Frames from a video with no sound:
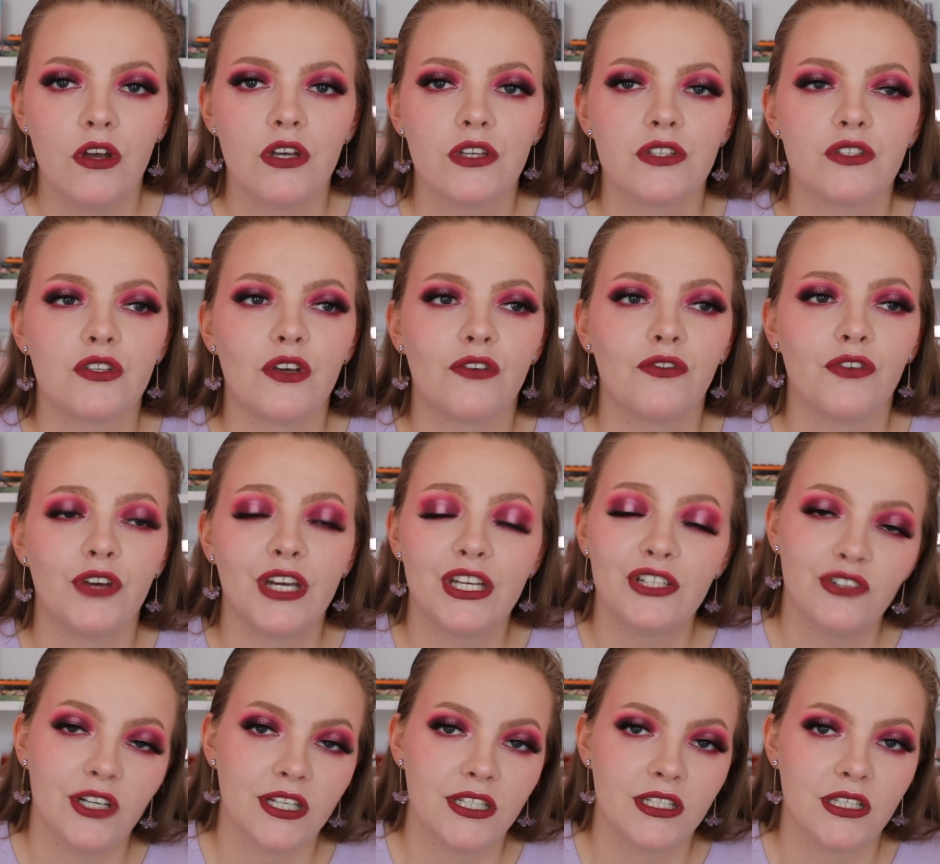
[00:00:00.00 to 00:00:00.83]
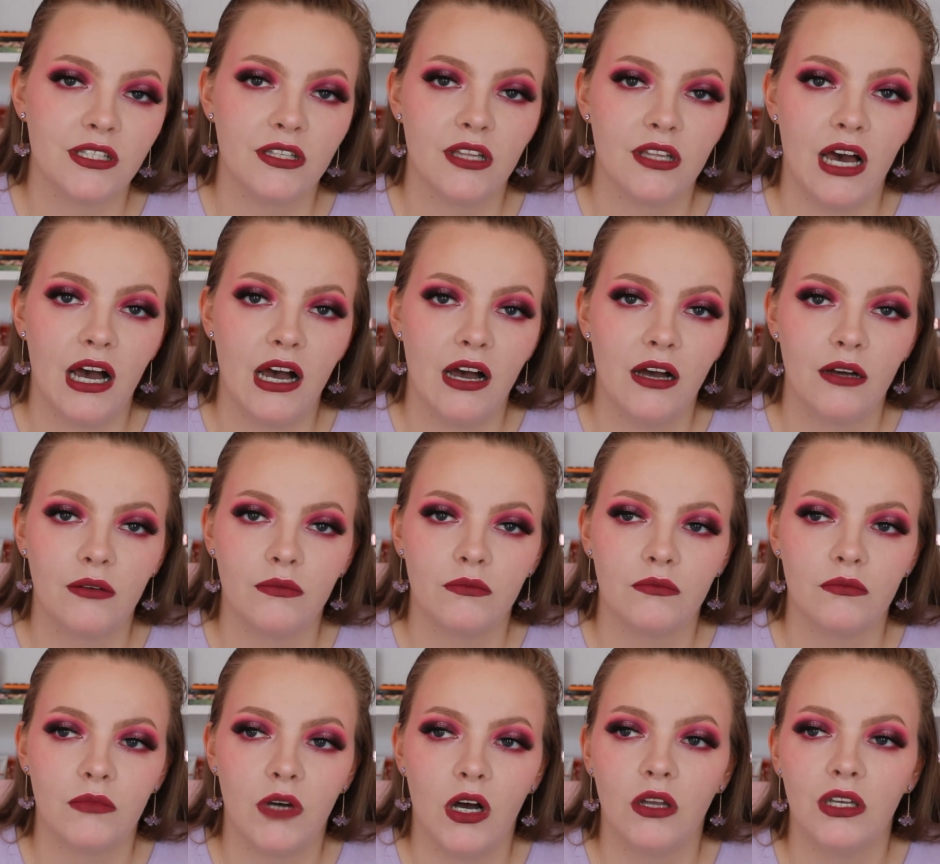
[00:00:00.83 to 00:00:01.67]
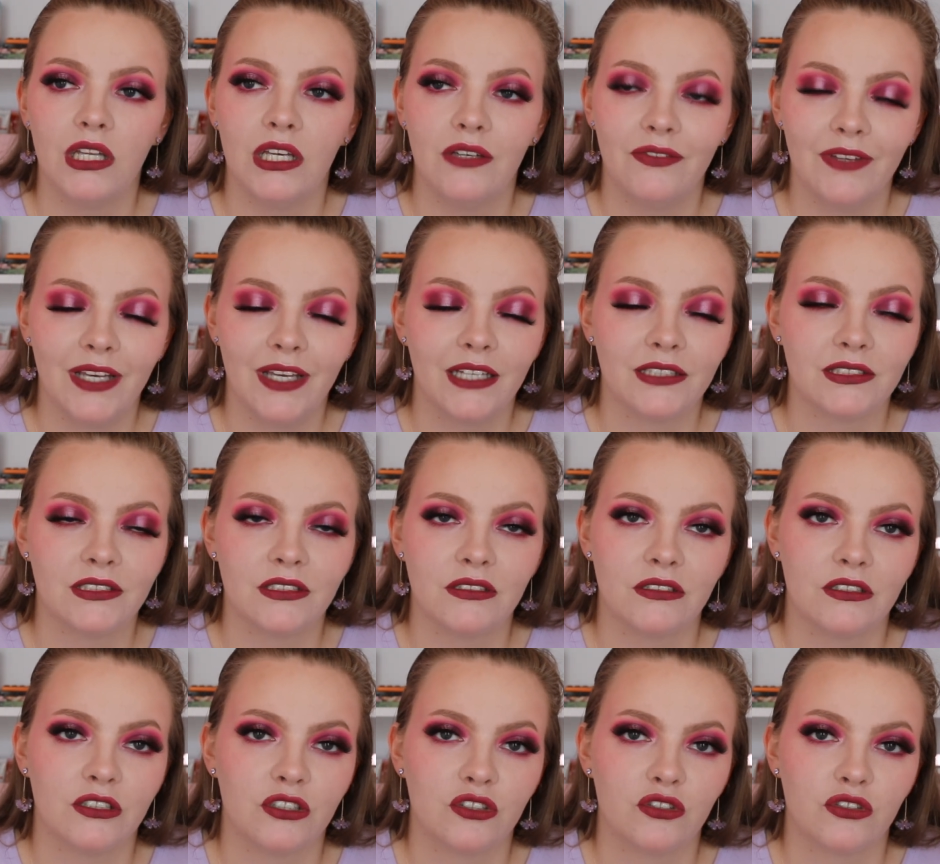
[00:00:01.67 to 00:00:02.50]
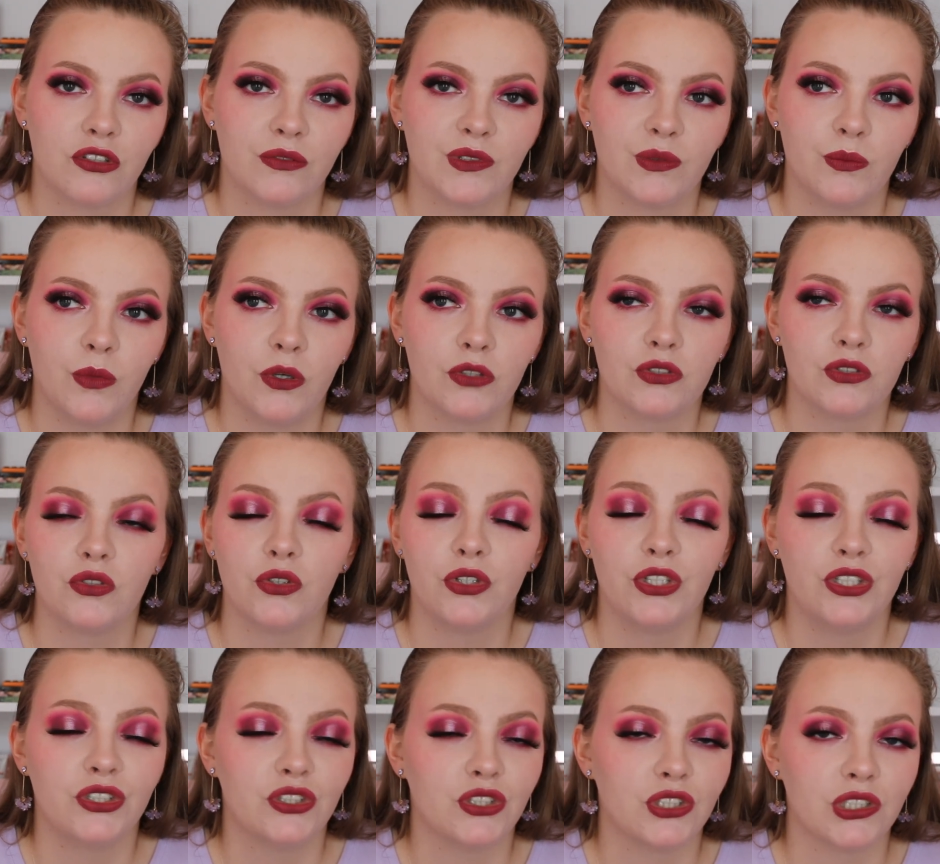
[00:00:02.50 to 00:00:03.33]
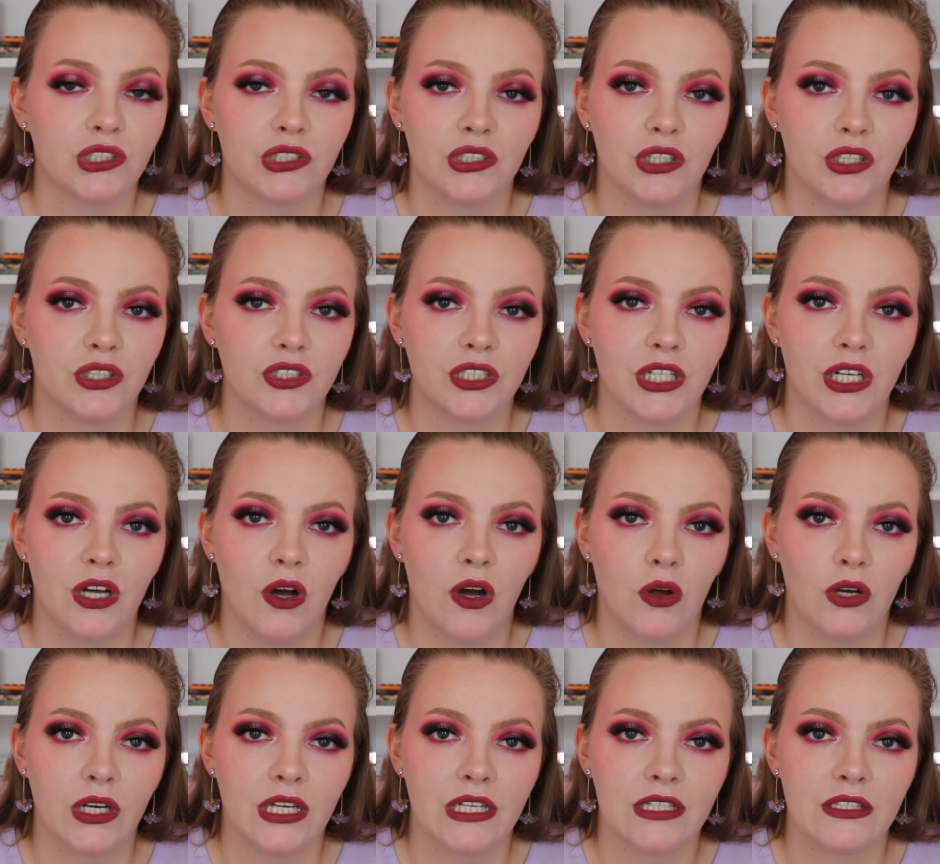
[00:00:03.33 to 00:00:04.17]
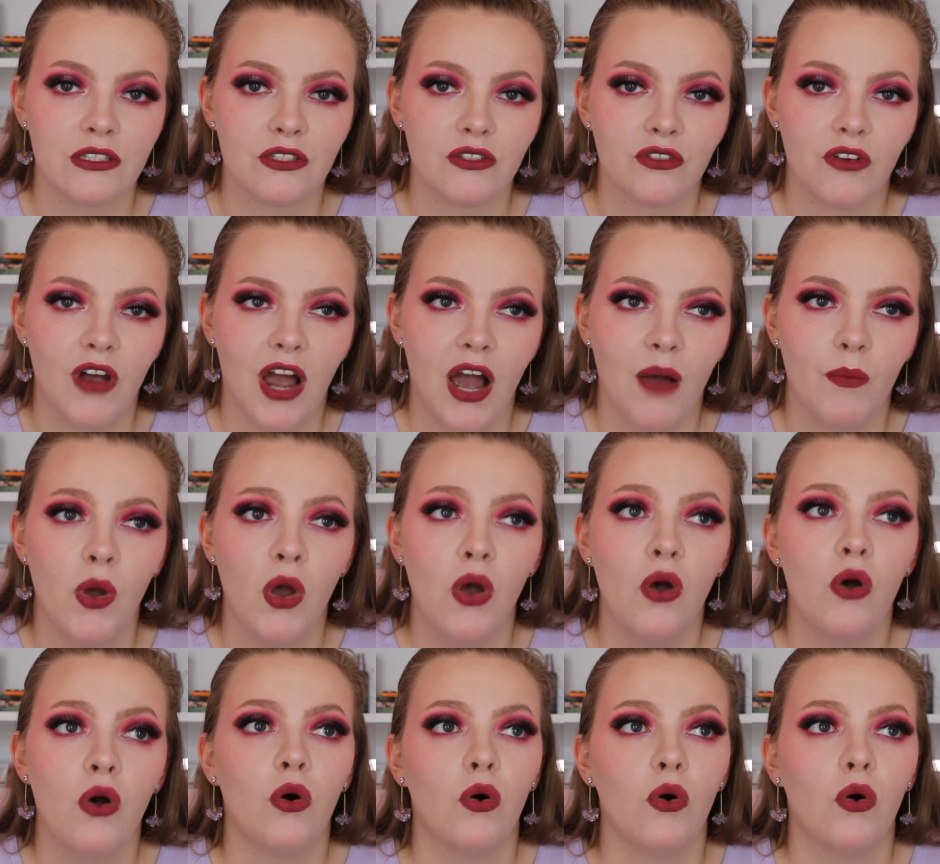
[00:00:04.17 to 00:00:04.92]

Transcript: So if you're interested in that, I'll leave it linked in the description box, or you can just search it on Instagram.